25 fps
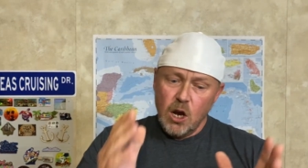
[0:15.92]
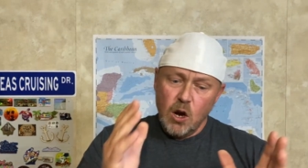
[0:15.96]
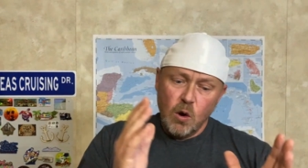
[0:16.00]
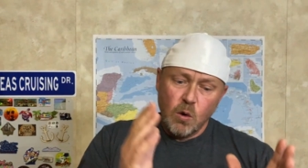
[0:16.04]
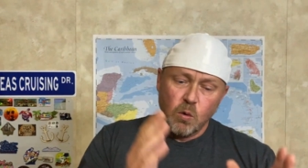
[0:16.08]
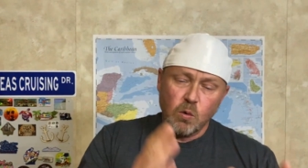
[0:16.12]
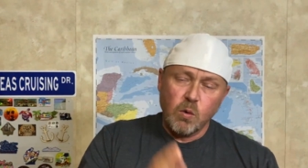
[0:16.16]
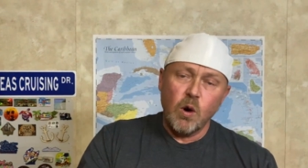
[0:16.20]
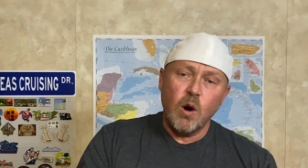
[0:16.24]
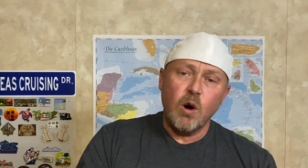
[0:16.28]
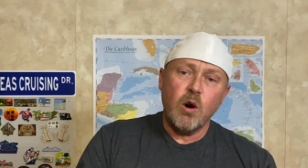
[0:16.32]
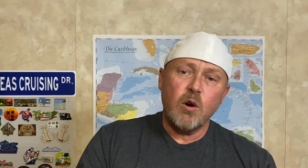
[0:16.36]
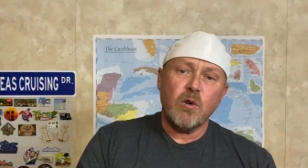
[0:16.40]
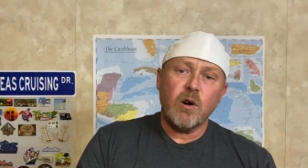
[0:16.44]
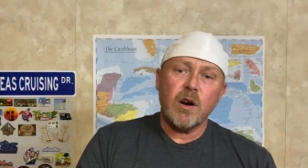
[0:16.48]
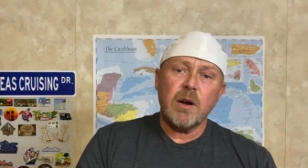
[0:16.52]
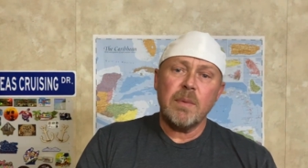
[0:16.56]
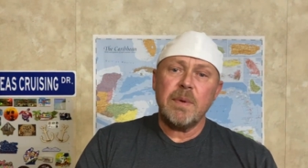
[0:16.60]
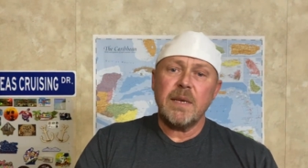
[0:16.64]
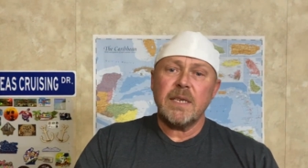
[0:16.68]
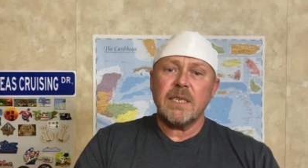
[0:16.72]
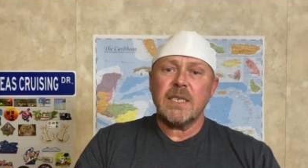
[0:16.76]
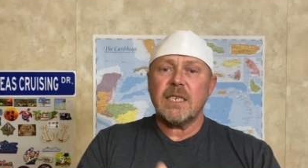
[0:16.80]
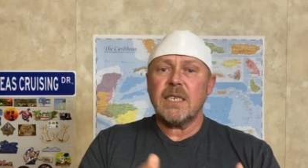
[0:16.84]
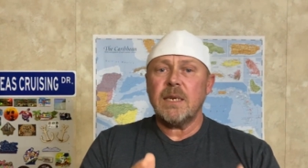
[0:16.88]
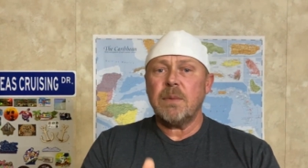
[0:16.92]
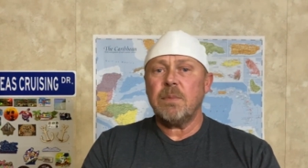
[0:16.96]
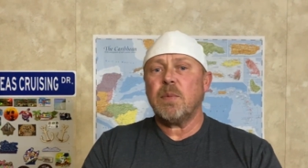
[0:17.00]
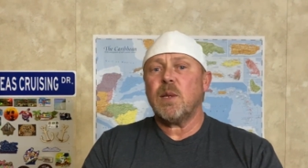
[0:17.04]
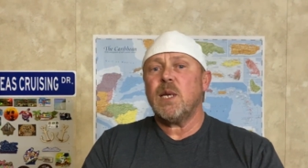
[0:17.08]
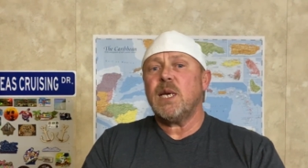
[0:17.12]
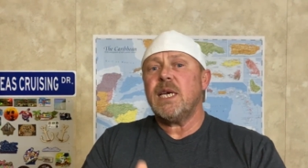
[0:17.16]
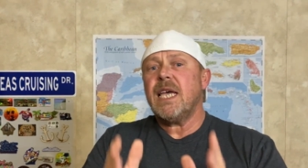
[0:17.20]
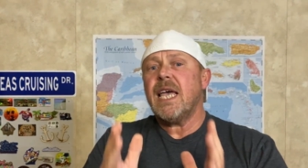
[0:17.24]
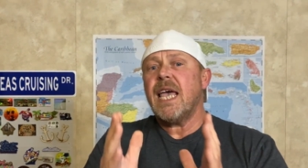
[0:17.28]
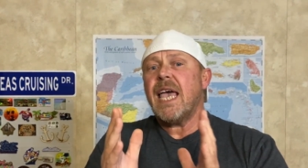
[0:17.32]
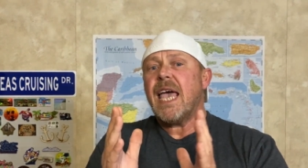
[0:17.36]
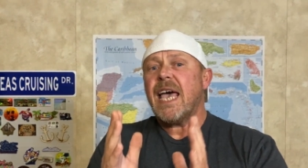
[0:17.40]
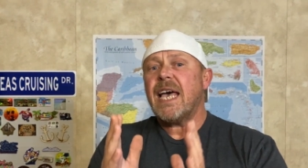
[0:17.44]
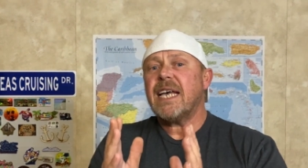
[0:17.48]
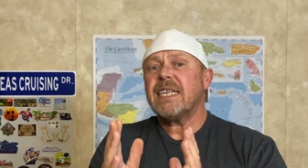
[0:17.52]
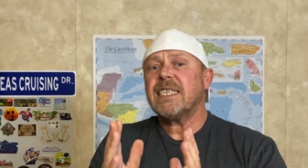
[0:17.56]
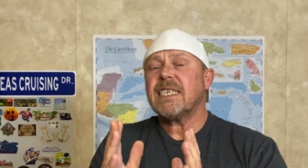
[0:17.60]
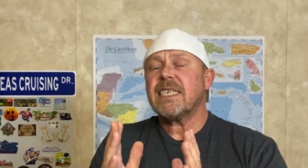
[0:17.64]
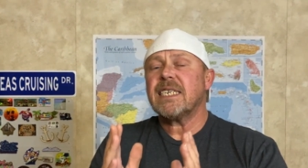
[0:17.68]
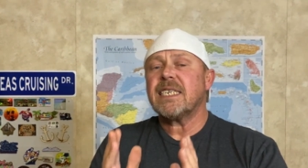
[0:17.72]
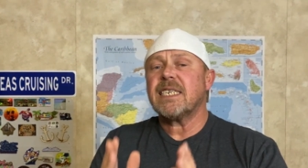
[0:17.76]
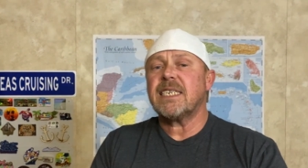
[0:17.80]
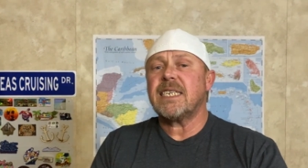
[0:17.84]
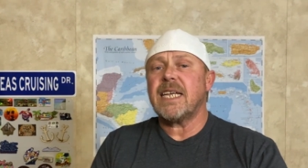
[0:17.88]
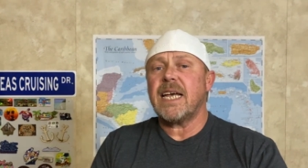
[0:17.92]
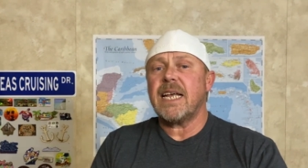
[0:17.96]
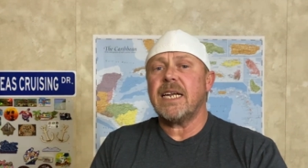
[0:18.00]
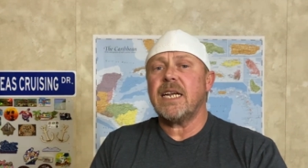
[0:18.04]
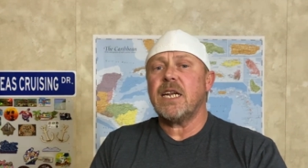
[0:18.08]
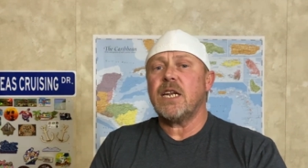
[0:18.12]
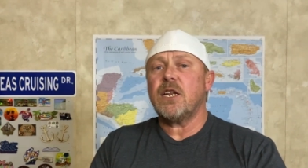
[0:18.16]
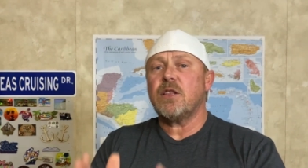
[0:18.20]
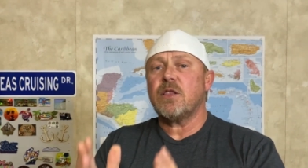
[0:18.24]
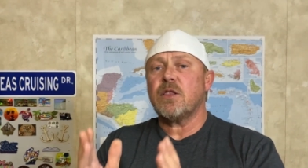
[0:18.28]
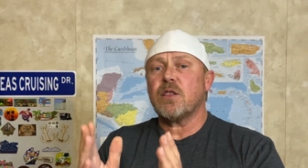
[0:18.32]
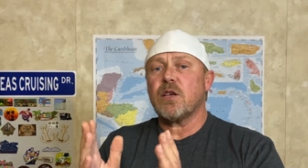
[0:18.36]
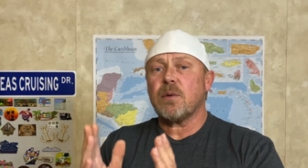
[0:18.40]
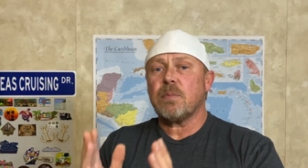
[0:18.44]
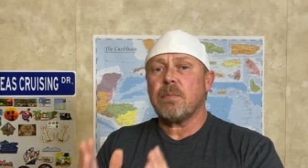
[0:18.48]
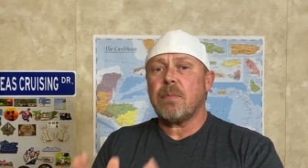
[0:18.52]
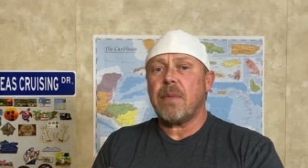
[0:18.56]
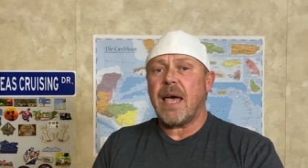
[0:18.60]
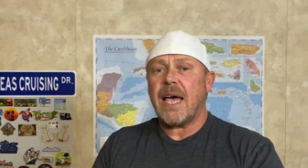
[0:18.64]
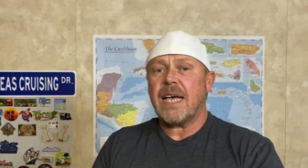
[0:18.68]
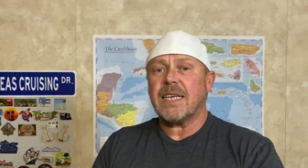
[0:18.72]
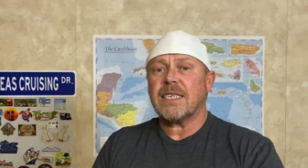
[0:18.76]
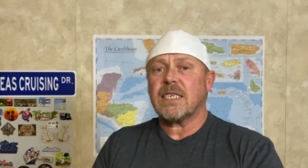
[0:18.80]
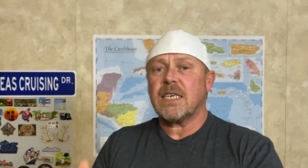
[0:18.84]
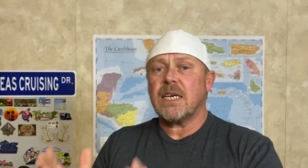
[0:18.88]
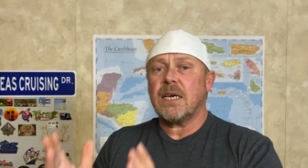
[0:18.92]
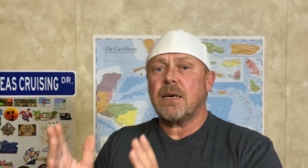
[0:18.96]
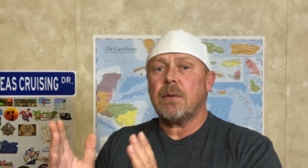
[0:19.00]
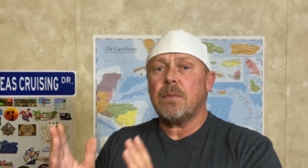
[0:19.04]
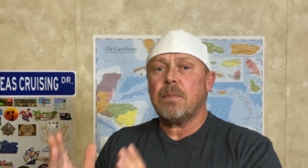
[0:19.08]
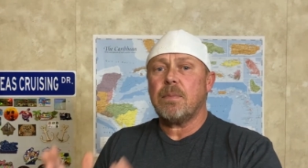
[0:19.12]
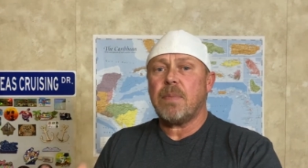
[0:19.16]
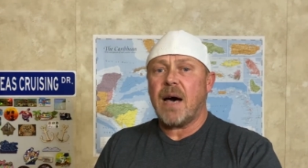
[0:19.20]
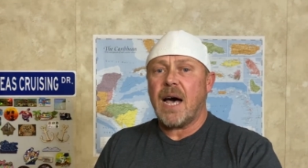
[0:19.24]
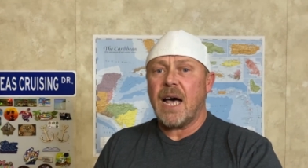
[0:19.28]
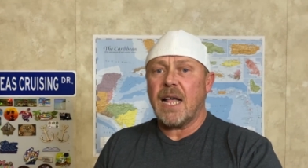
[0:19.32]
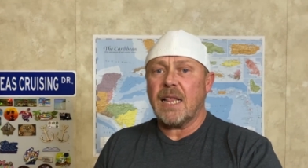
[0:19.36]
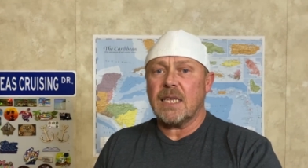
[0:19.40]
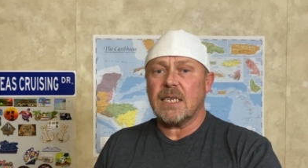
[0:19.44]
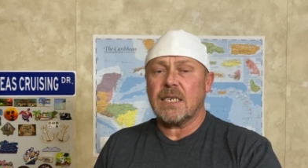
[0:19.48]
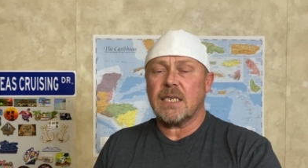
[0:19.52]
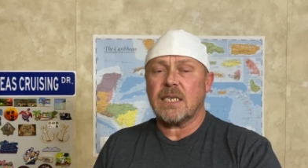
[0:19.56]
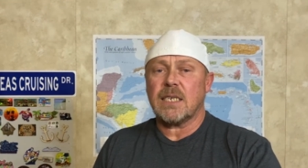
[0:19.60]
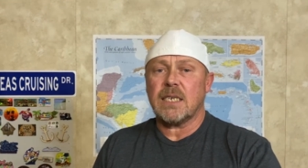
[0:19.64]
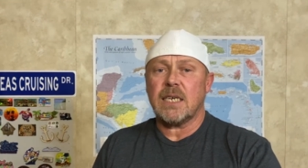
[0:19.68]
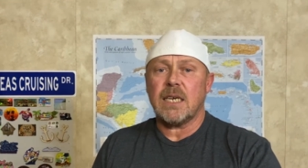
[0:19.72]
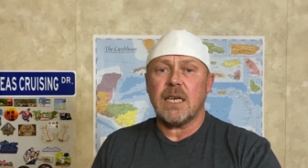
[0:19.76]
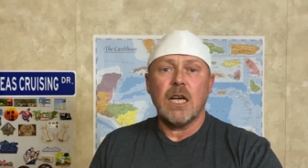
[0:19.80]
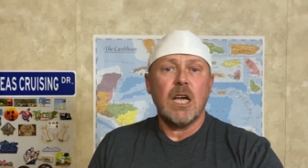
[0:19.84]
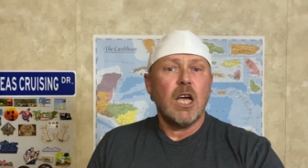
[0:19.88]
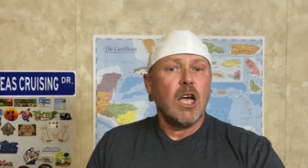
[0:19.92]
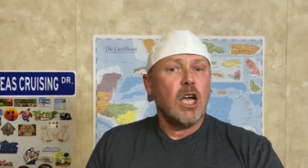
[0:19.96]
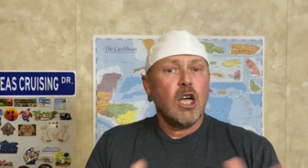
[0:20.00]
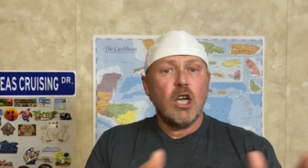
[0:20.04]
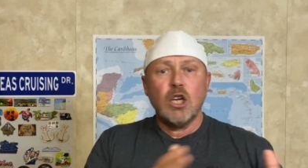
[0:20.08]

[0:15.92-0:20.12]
Royal Caribbean simply has extended their masking policy.